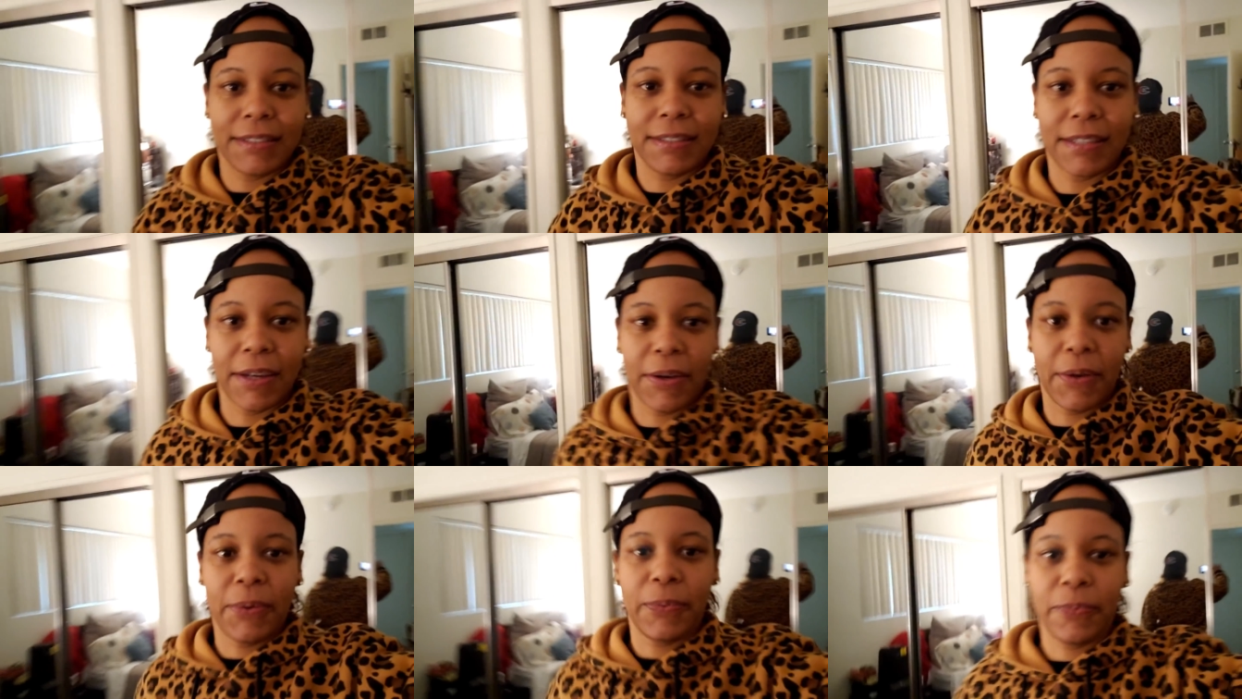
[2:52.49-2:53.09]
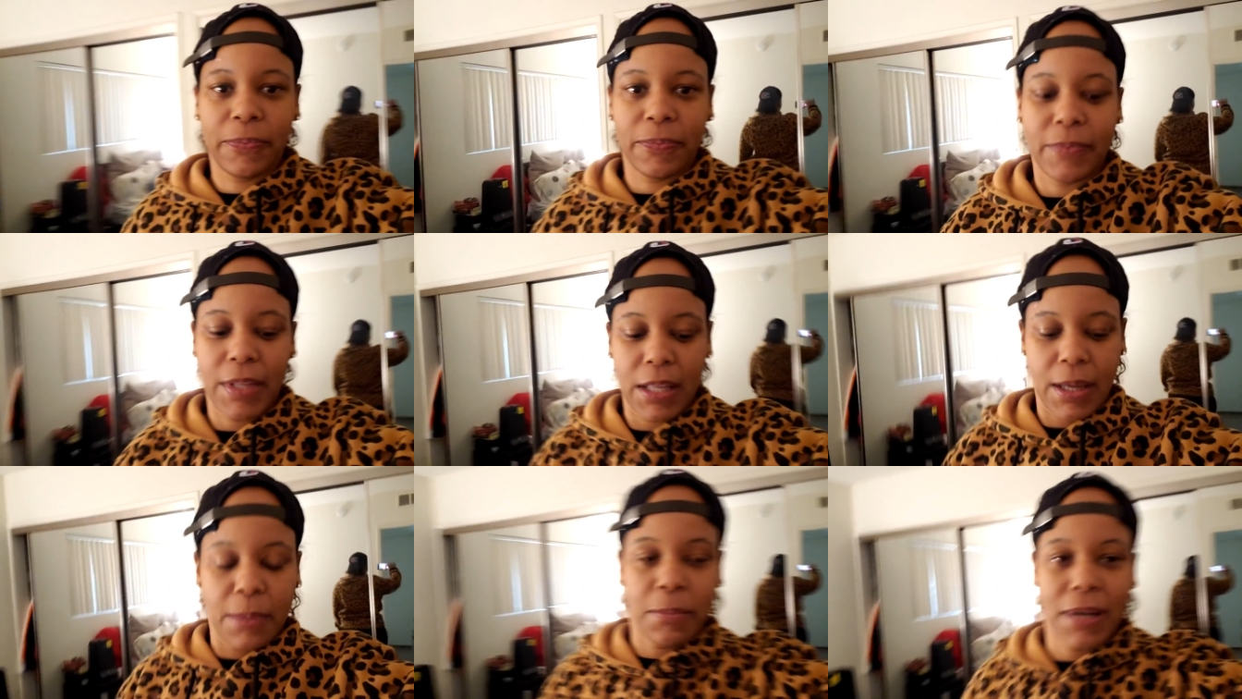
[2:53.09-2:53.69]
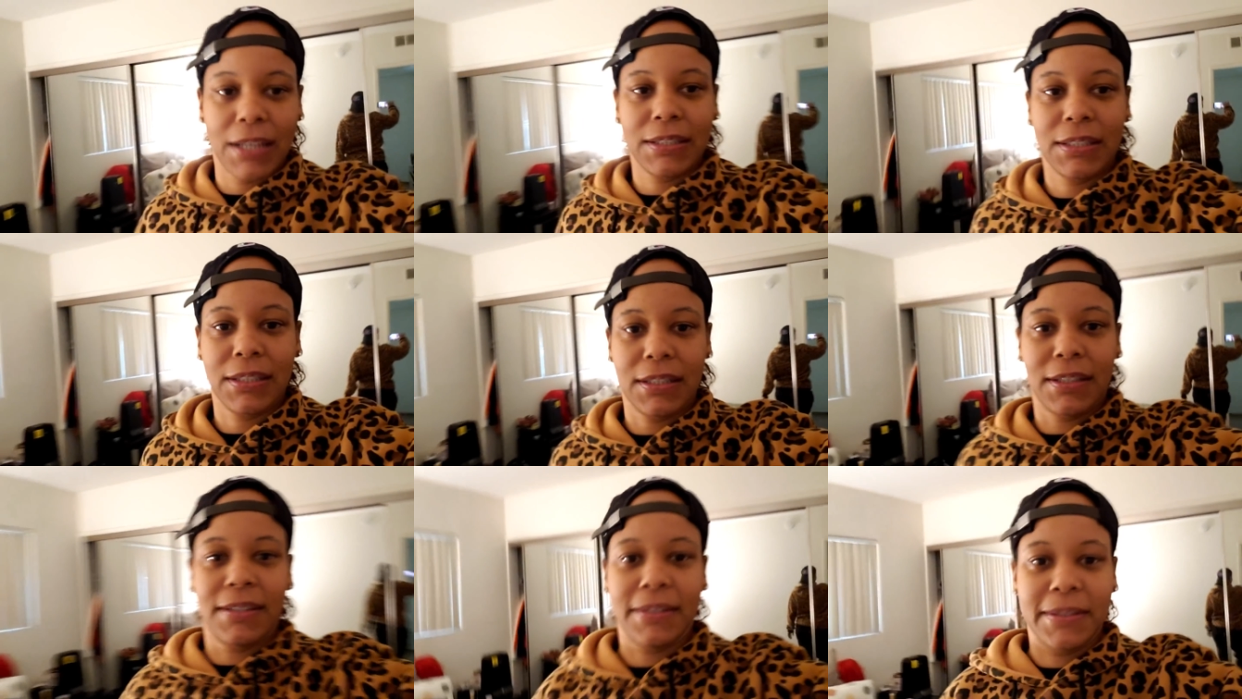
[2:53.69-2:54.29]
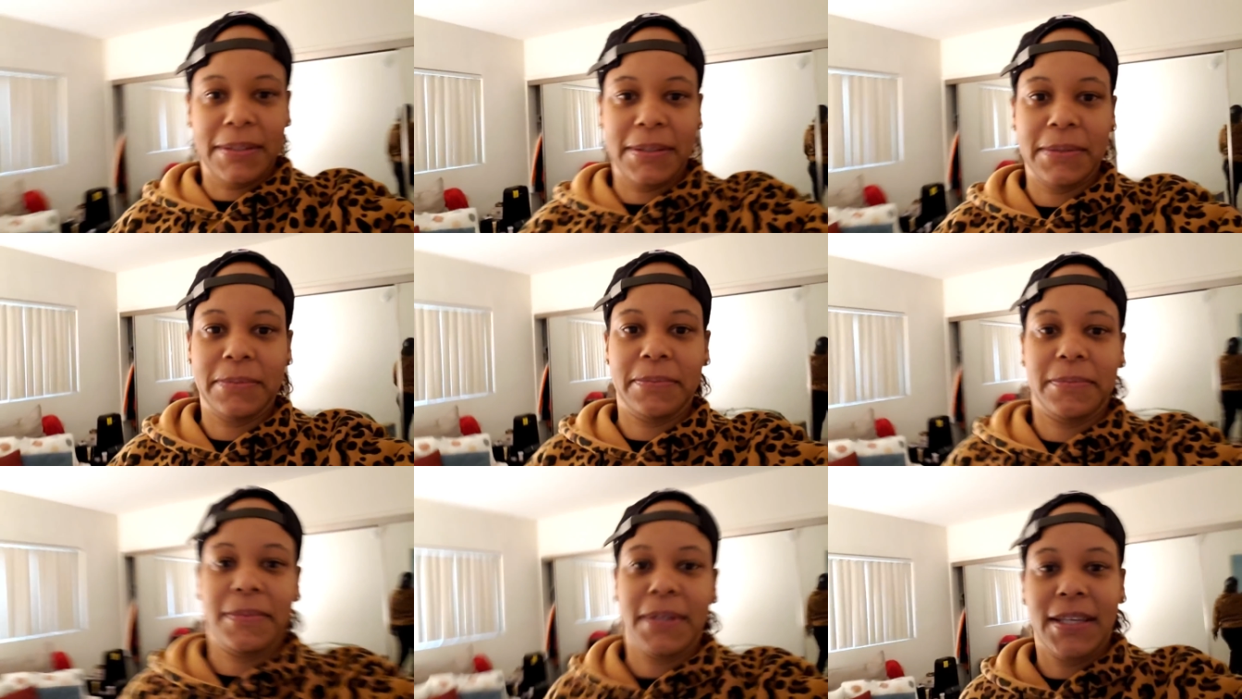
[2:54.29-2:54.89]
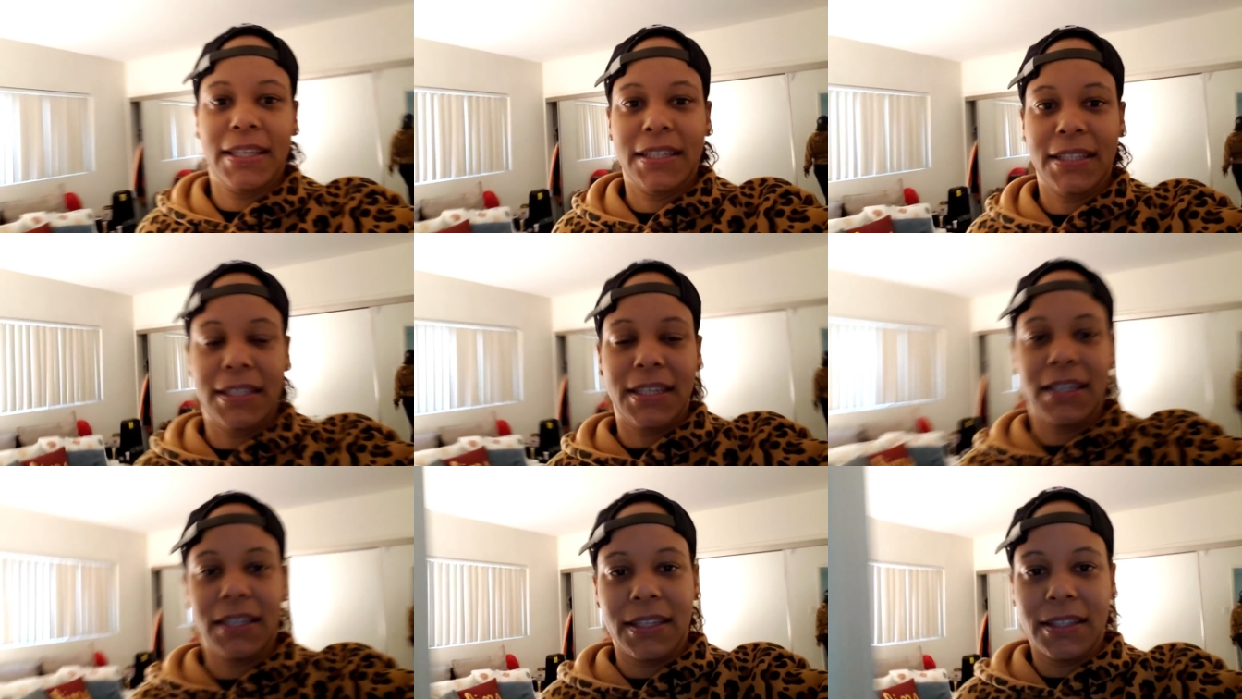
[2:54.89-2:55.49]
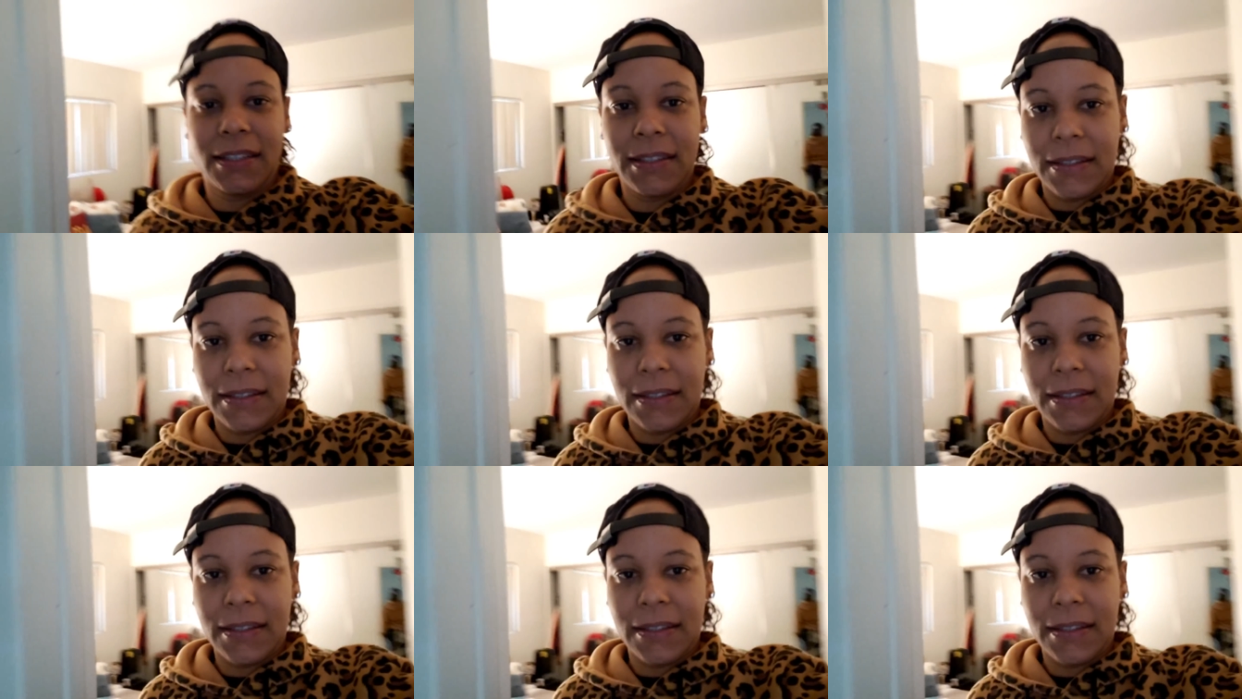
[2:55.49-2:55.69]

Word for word: So I'm about to uh, get